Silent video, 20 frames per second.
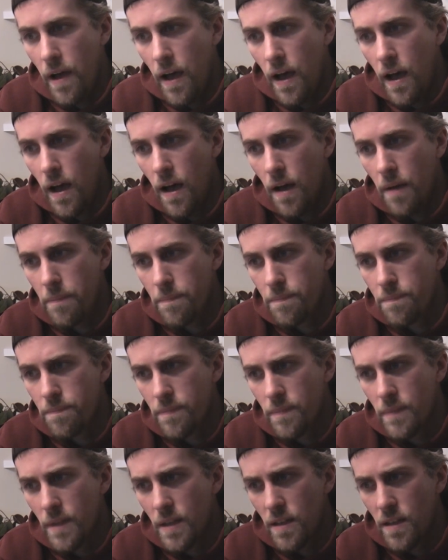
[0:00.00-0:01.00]
Um,
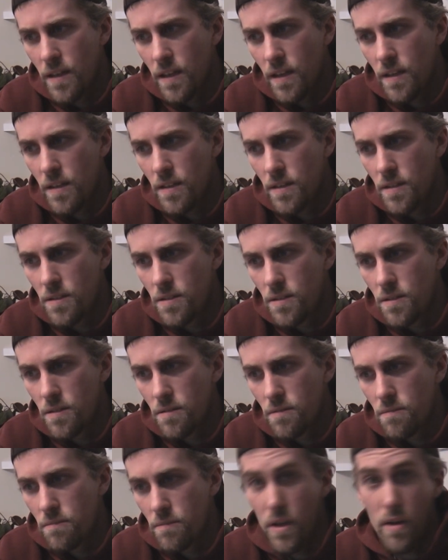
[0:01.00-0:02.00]

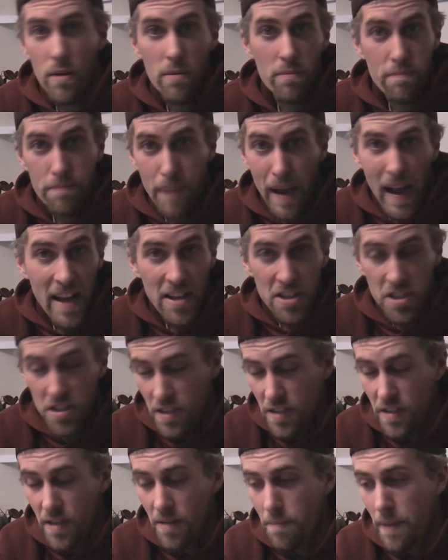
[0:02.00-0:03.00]
He's, you know,
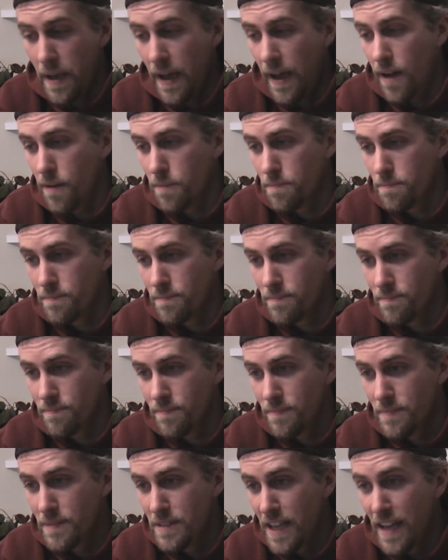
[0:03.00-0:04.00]
passionate about
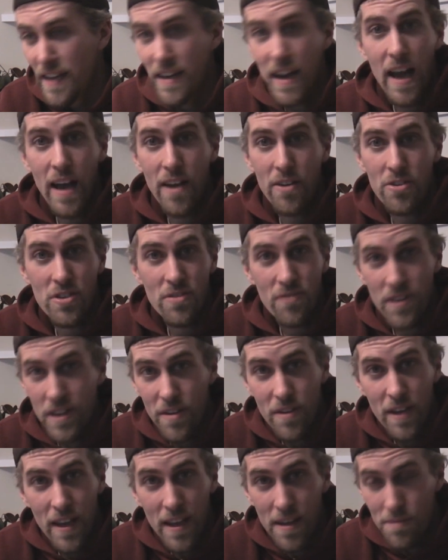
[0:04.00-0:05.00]
technology,
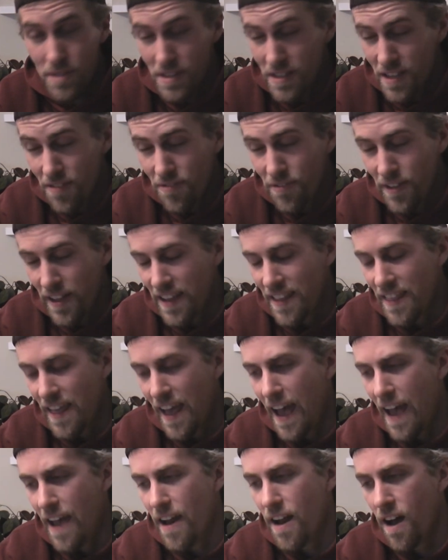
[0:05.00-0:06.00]
video games, stuff like
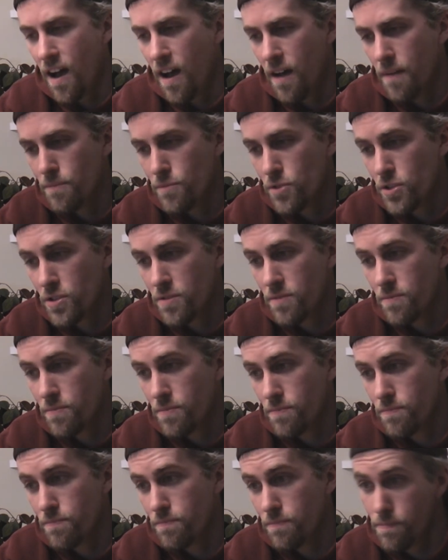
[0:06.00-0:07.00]
that. Um, just
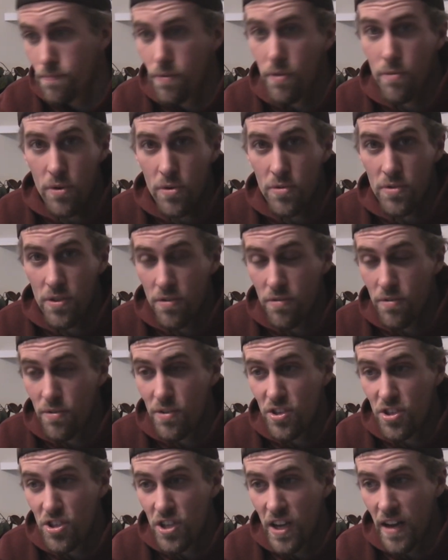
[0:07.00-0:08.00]
perusing through
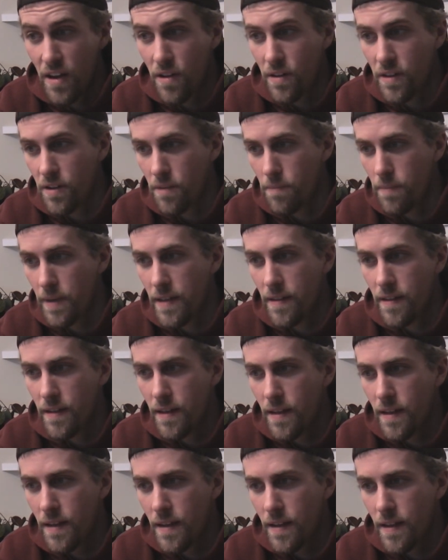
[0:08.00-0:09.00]
his channel a little bit.